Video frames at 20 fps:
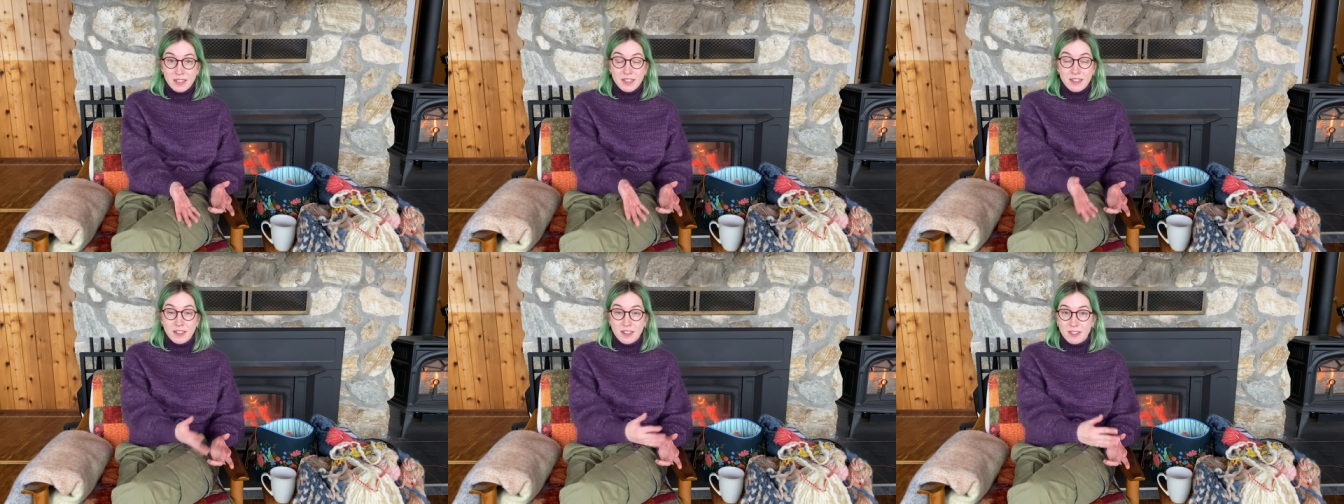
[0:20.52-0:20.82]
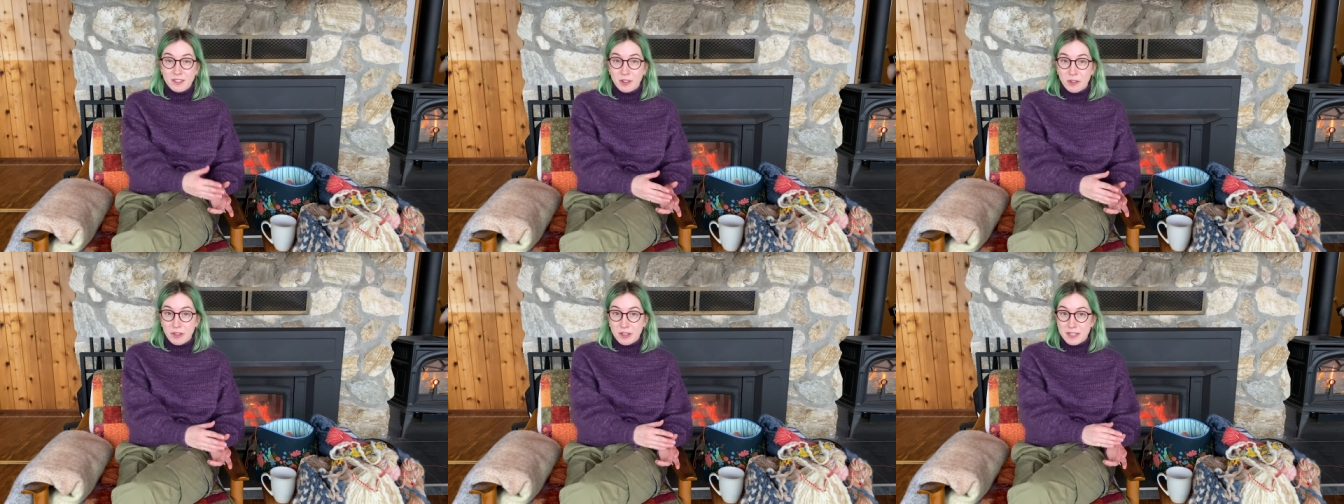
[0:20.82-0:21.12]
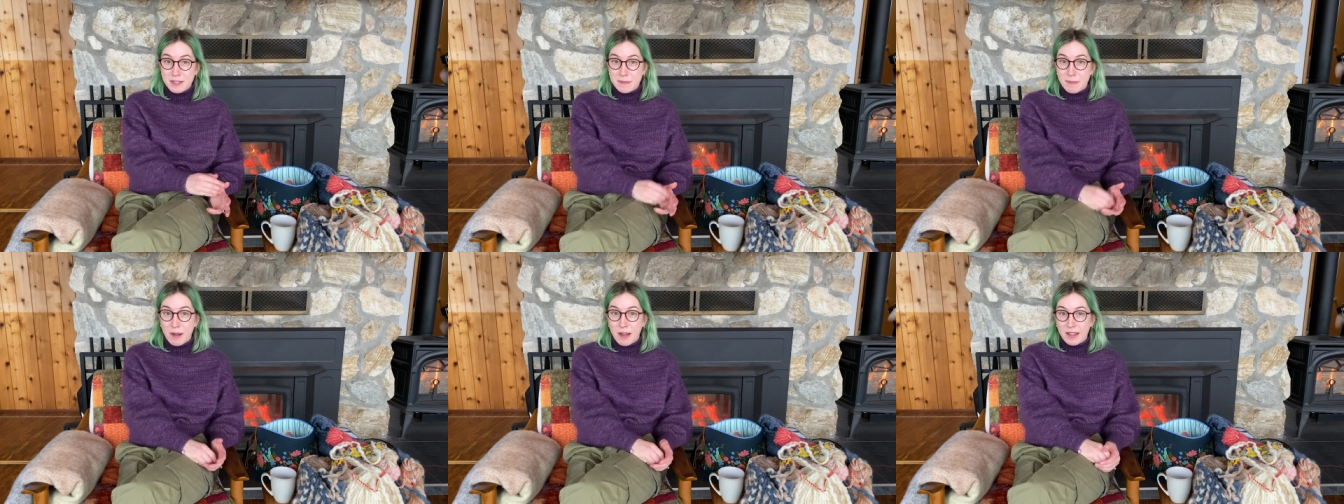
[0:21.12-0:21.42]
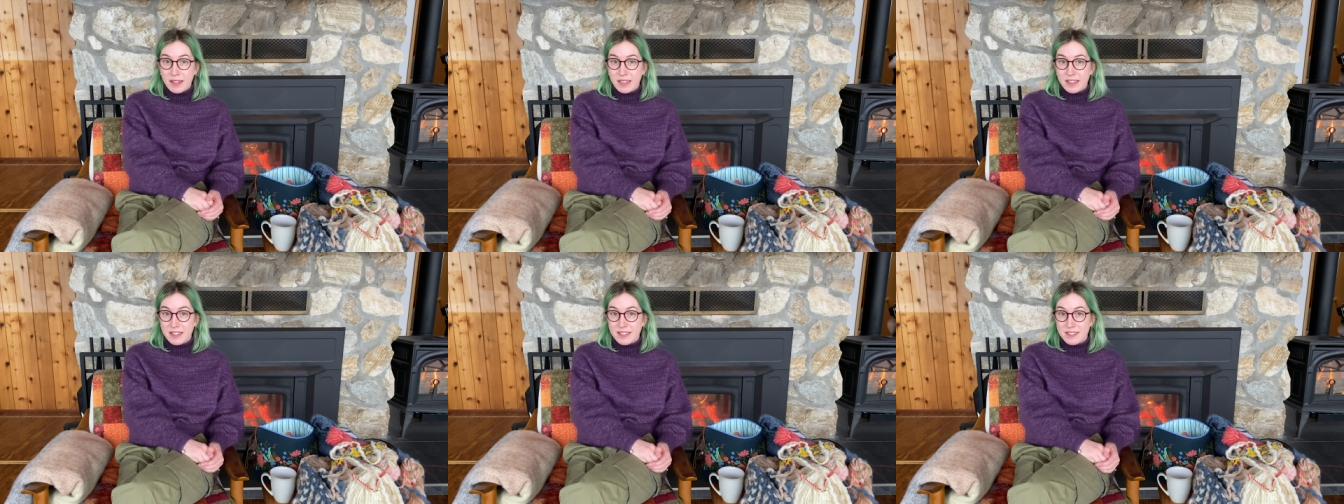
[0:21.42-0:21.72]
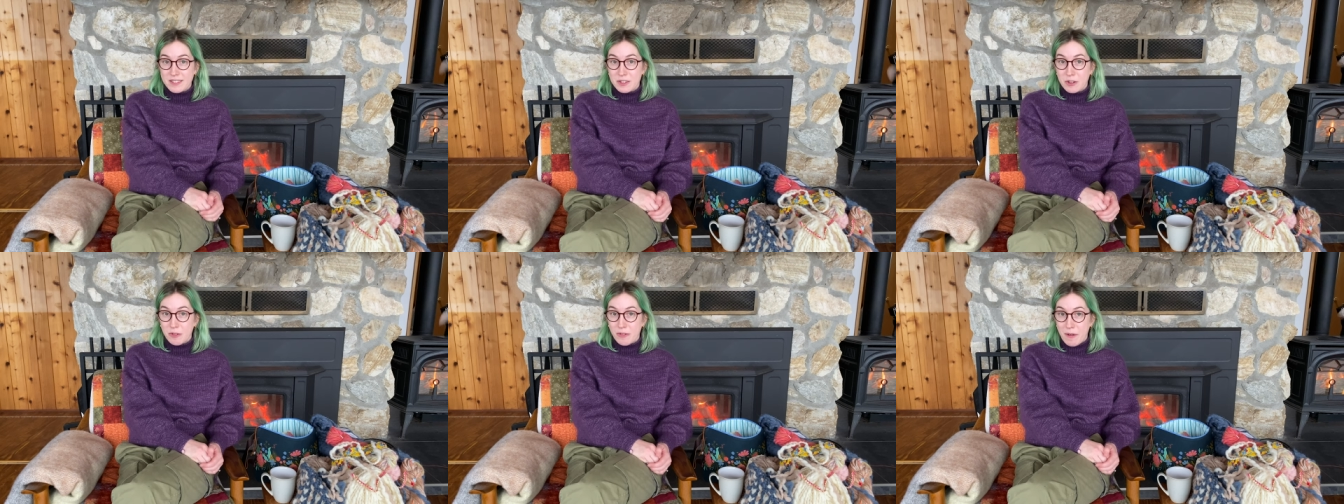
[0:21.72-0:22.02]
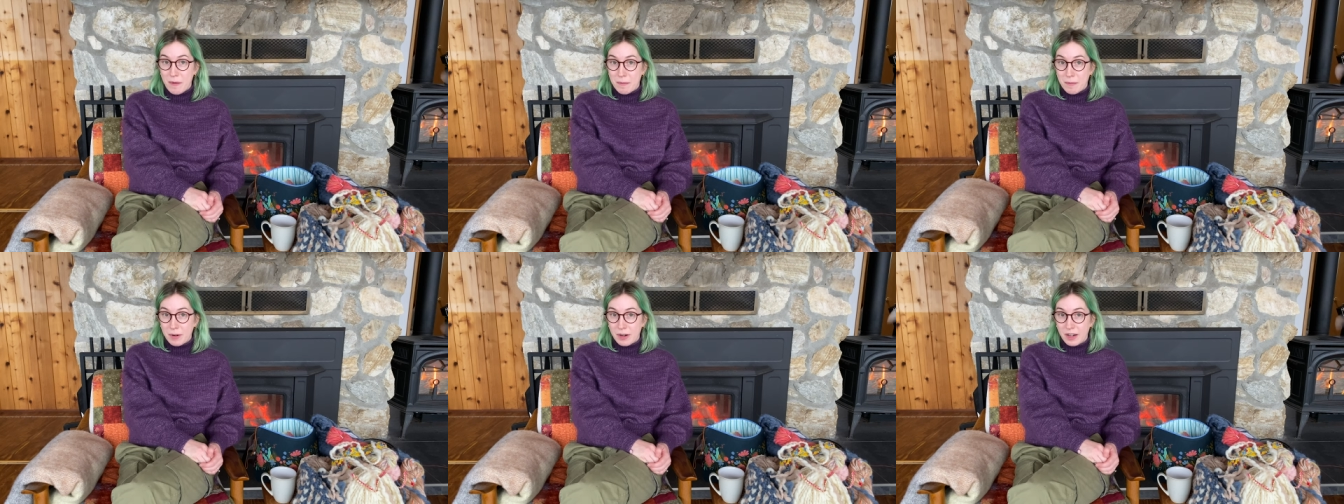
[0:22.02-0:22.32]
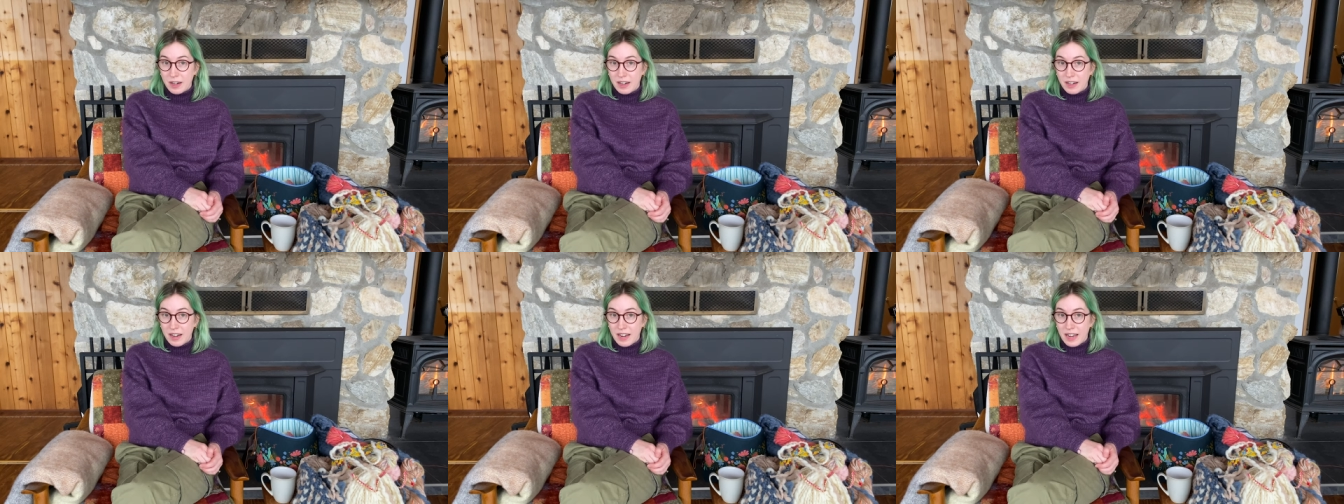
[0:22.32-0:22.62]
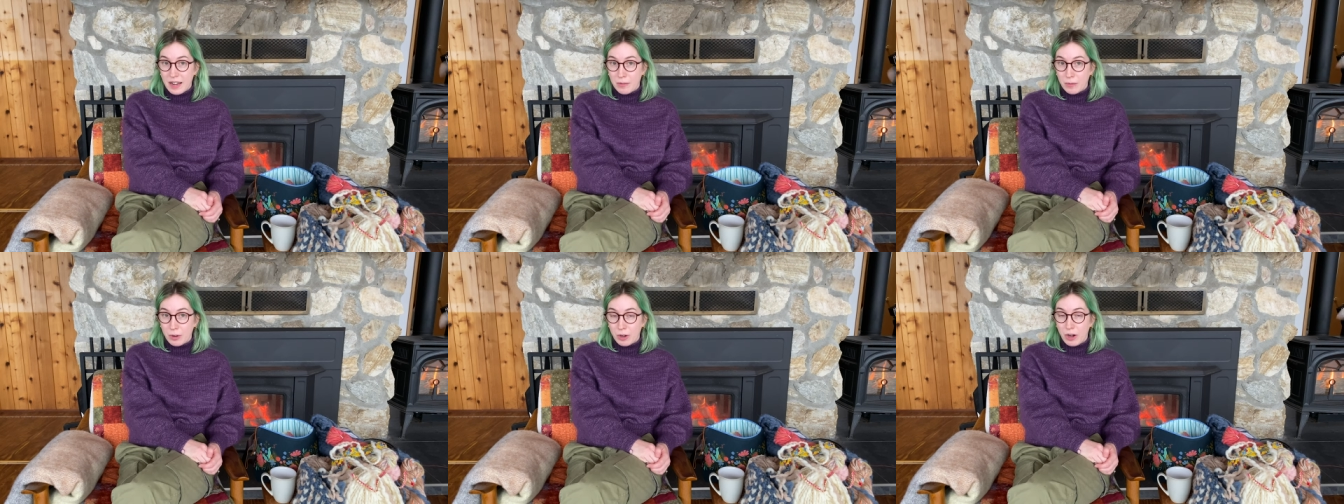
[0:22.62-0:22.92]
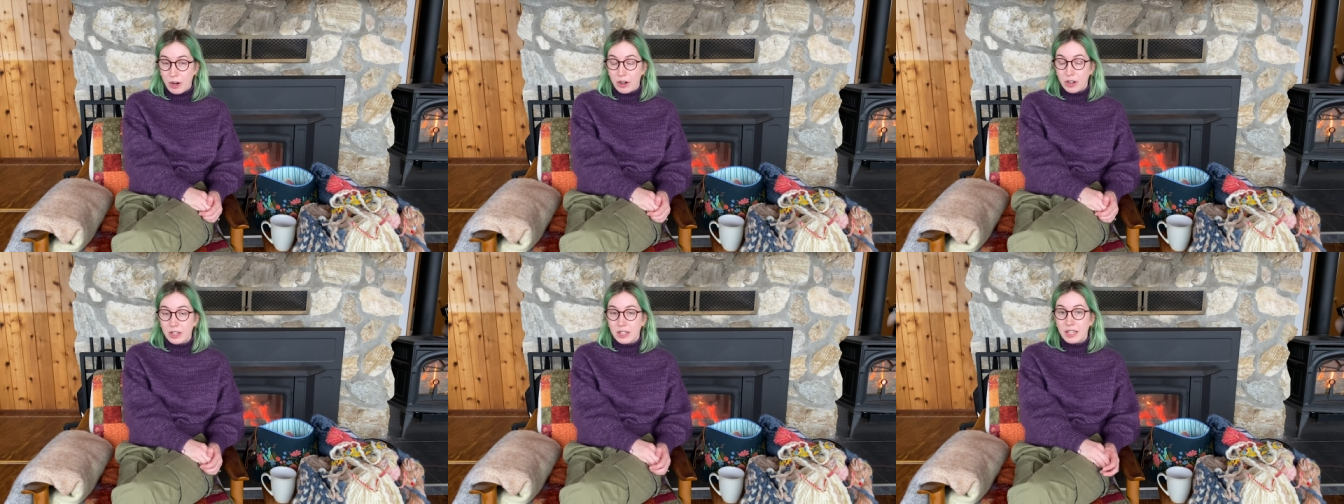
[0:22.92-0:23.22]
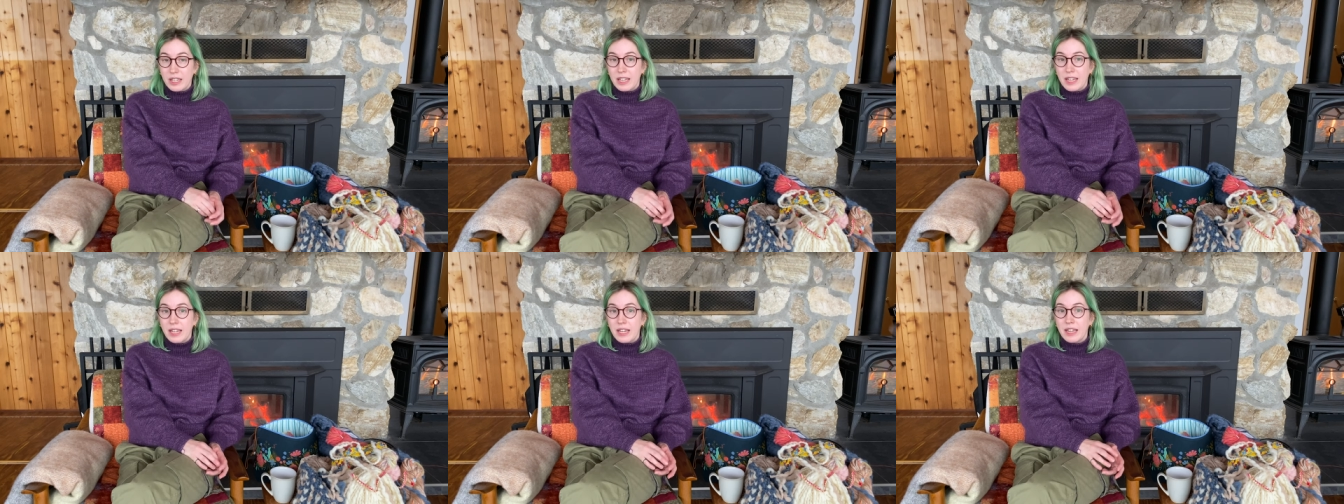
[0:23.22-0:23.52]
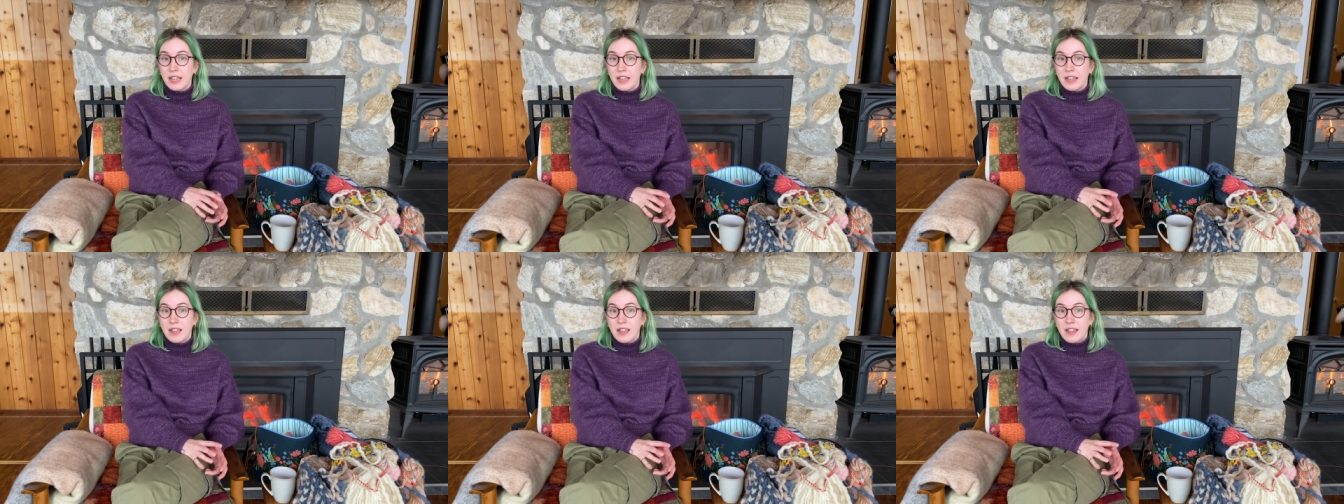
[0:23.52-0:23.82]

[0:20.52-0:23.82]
So this month it's November and we're currently